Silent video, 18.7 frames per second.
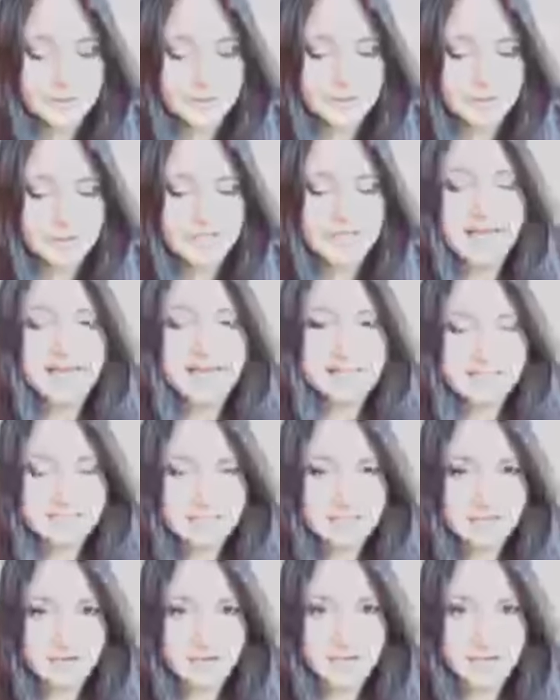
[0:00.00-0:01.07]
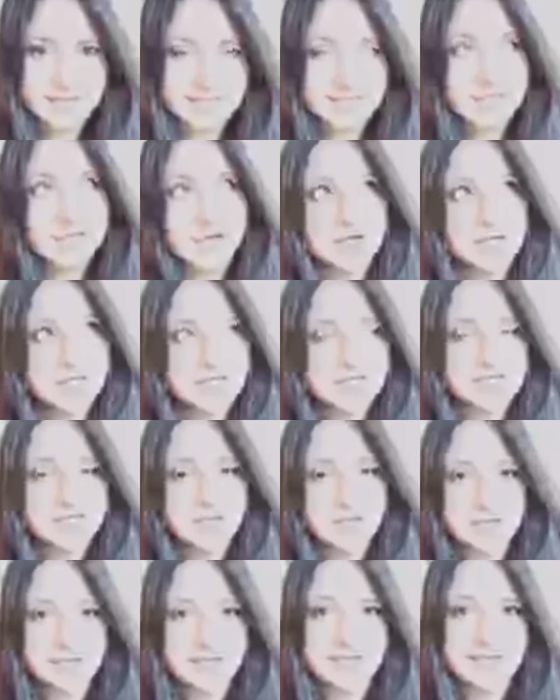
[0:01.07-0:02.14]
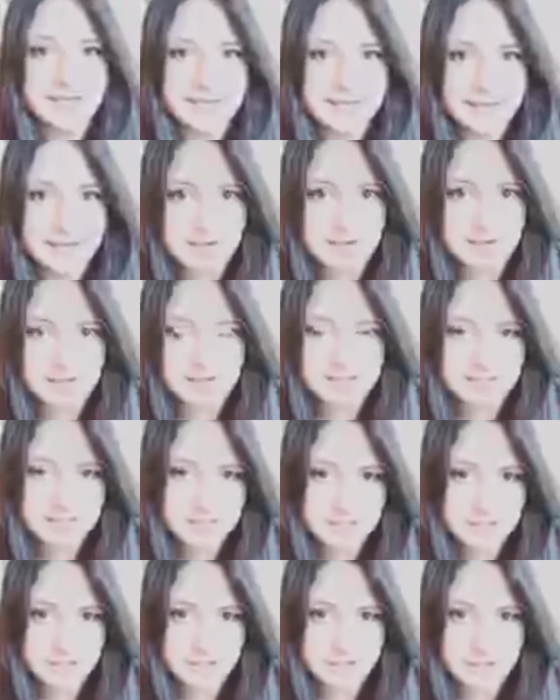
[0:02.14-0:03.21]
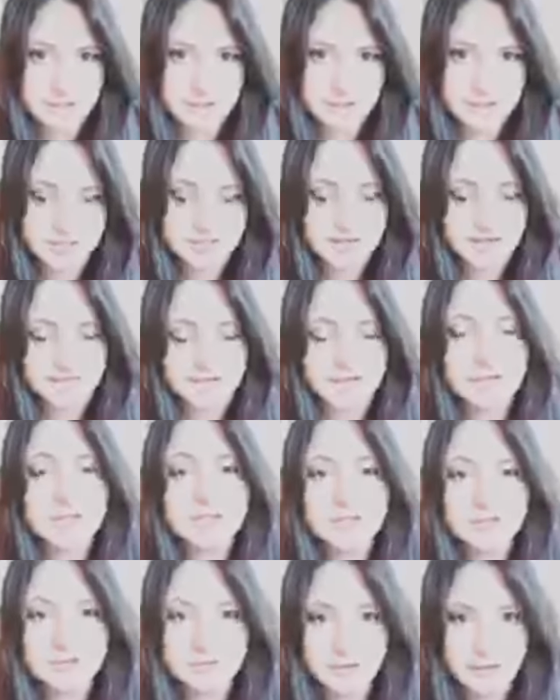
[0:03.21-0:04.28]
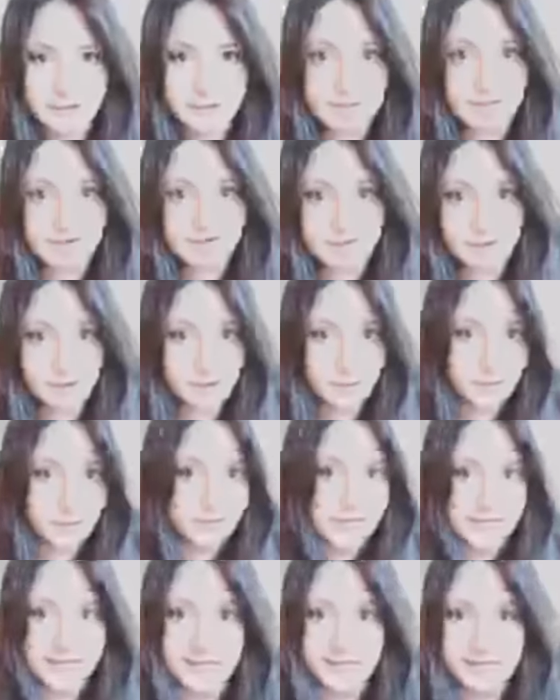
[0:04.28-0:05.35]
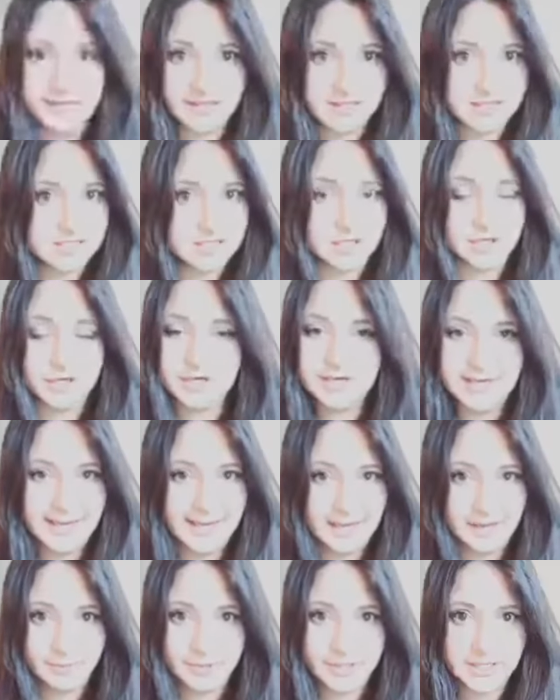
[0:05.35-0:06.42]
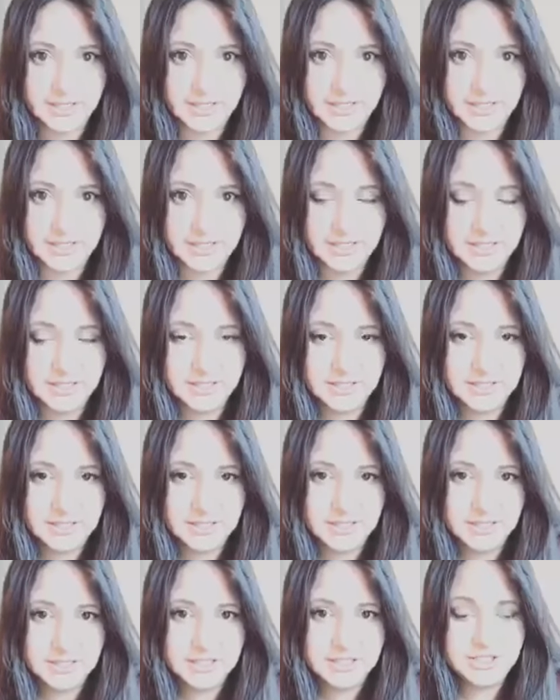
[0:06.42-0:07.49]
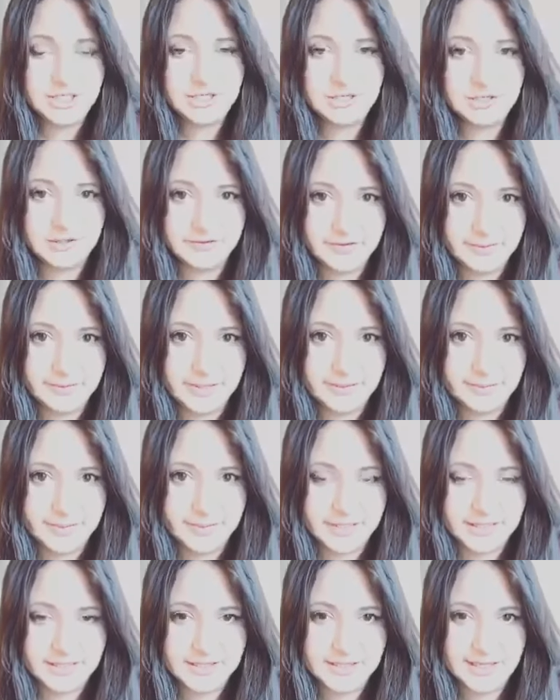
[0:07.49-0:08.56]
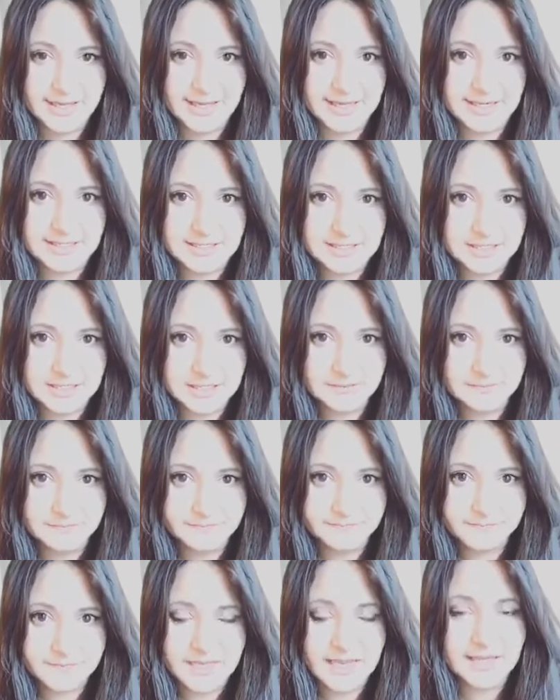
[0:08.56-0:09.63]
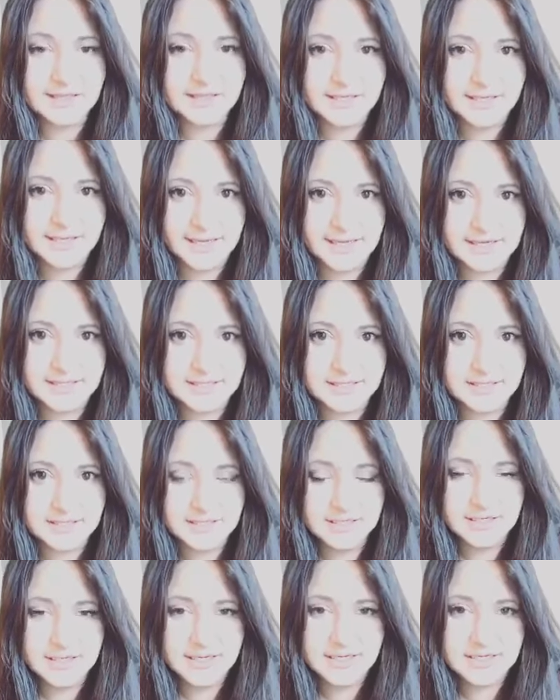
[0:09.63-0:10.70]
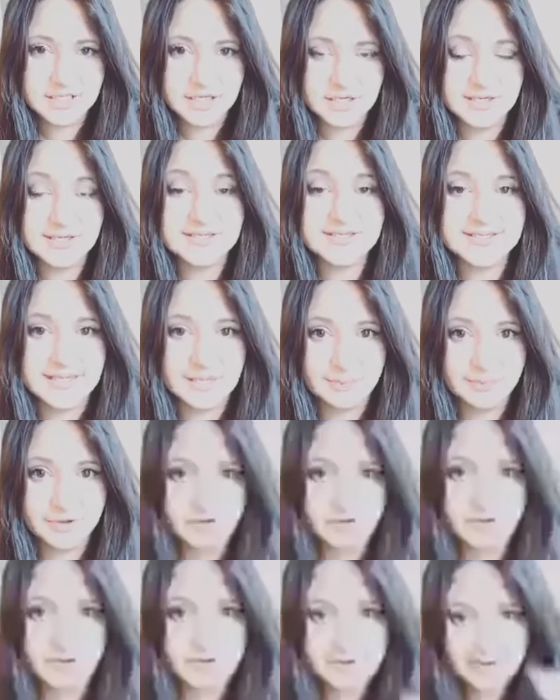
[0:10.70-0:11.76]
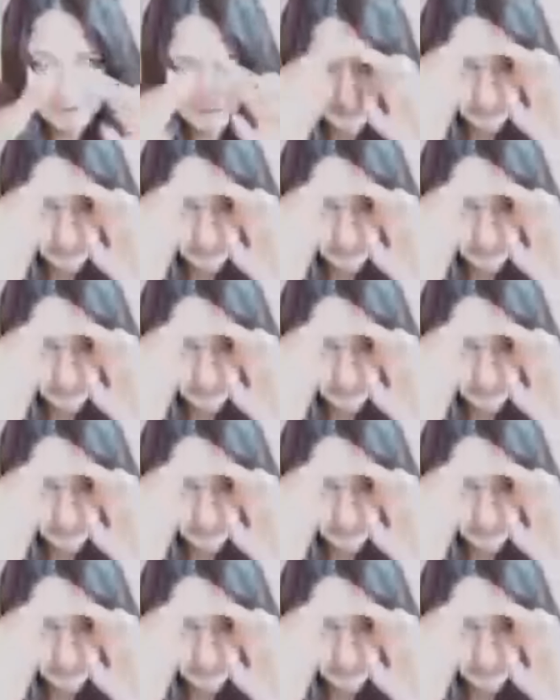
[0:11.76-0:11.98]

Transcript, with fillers: The Antichrist, God is not going to allow this dude to have control over all the earth. It's not going to happen. Do you not remember the end? At the end, he's going to separate